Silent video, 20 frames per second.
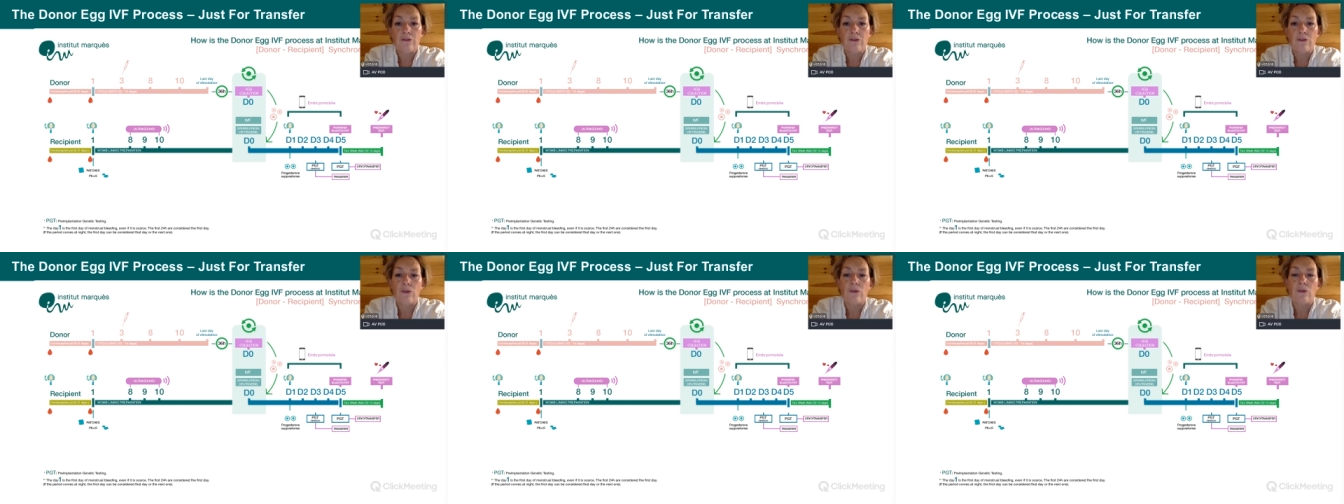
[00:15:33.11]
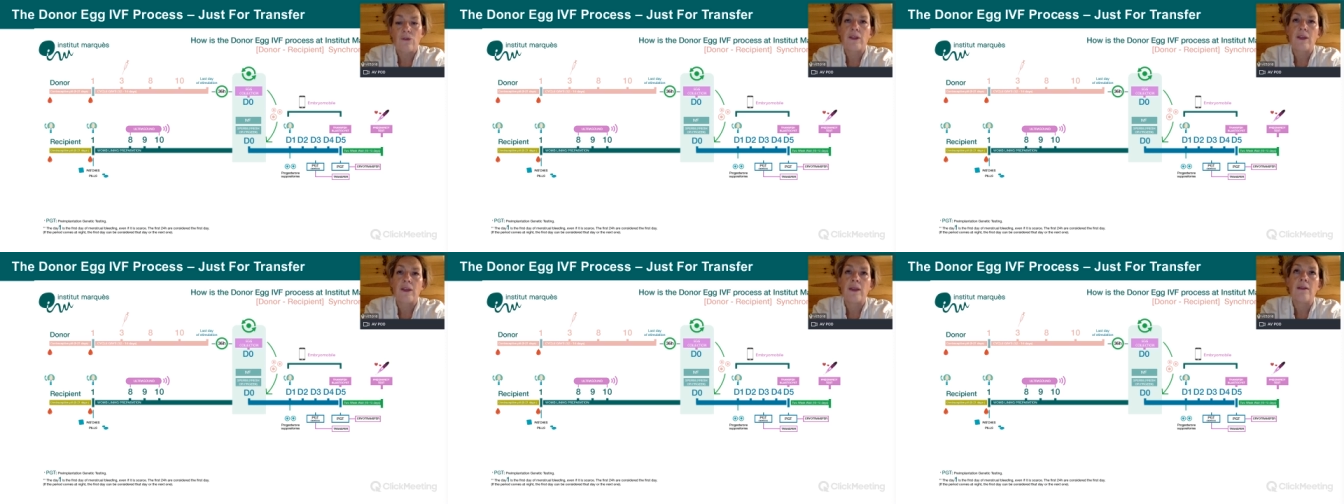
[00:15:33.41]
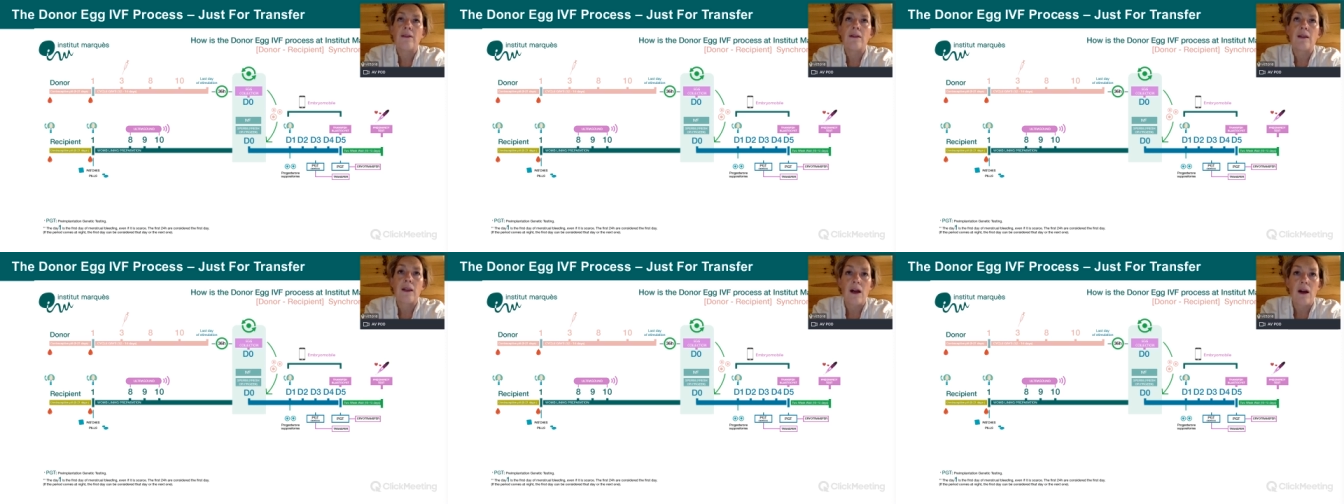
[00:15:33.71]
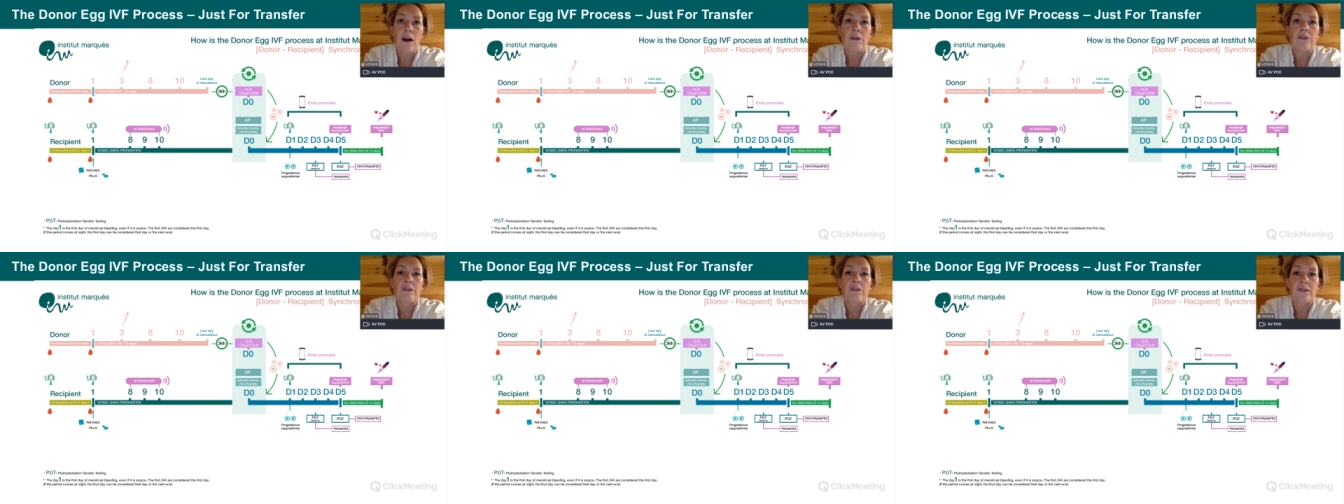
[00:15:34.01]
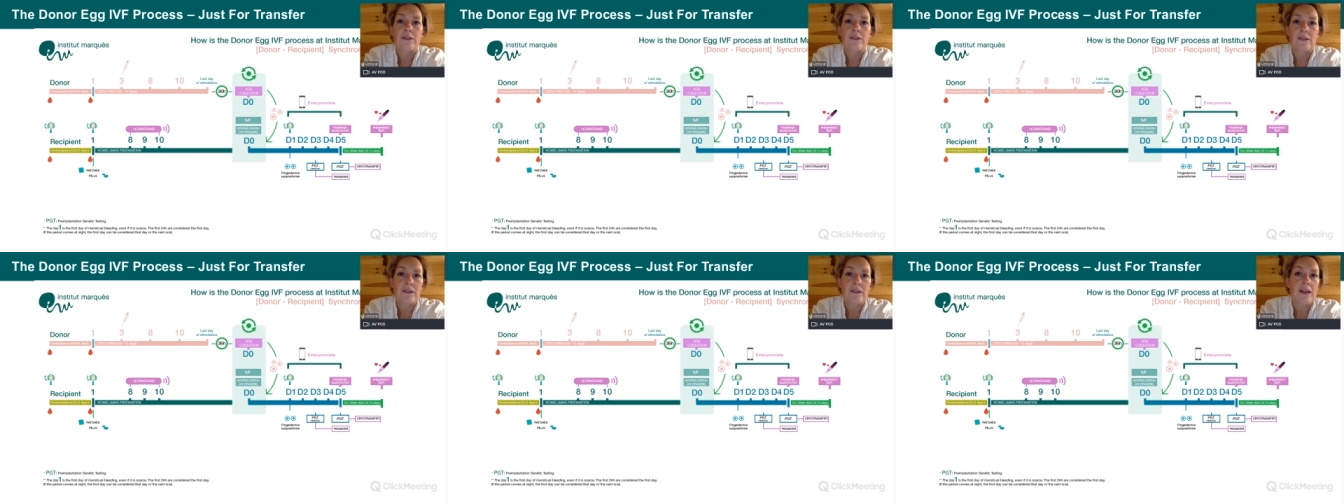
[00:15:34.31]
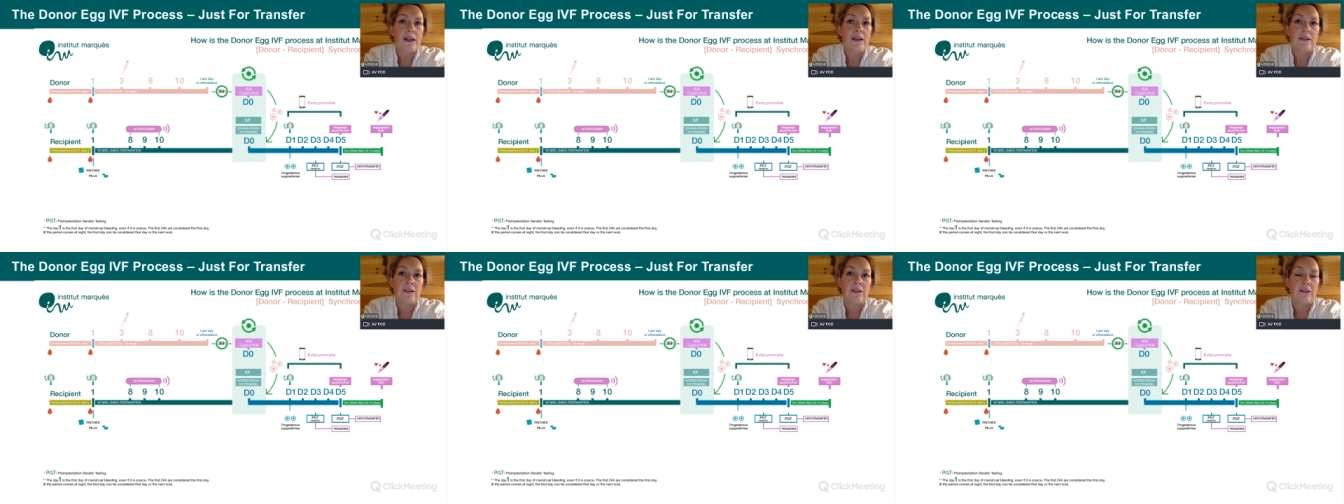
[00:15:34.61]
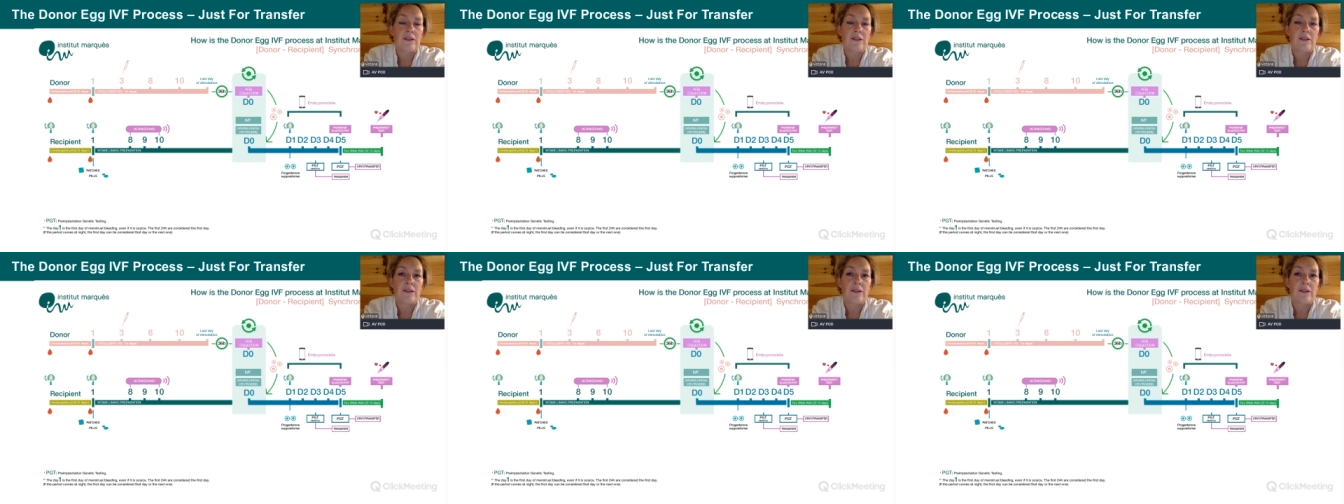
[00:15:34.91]
for the last
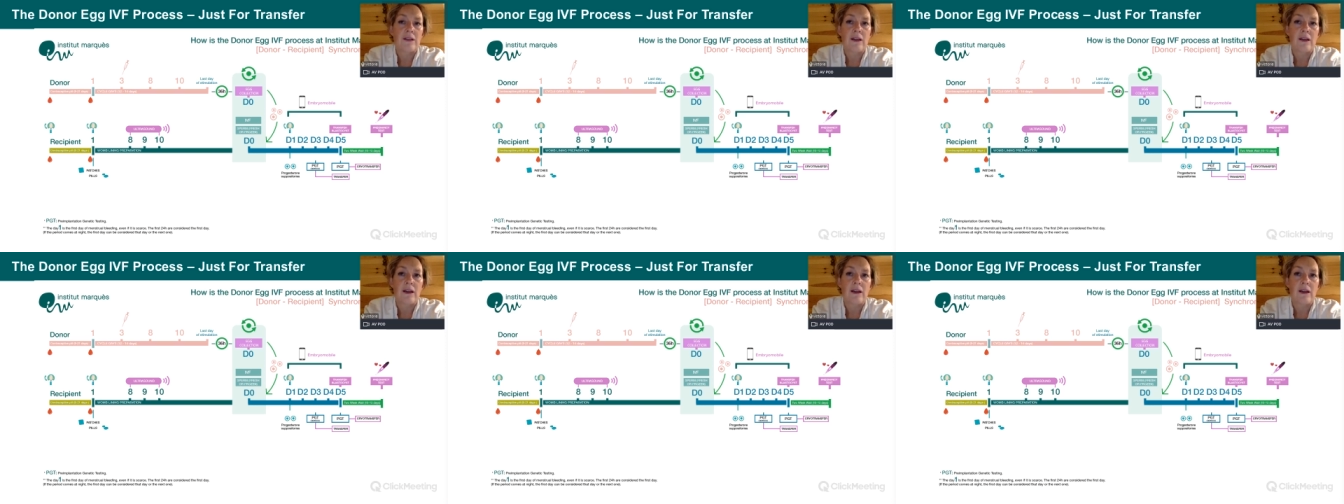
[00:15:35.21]
stages,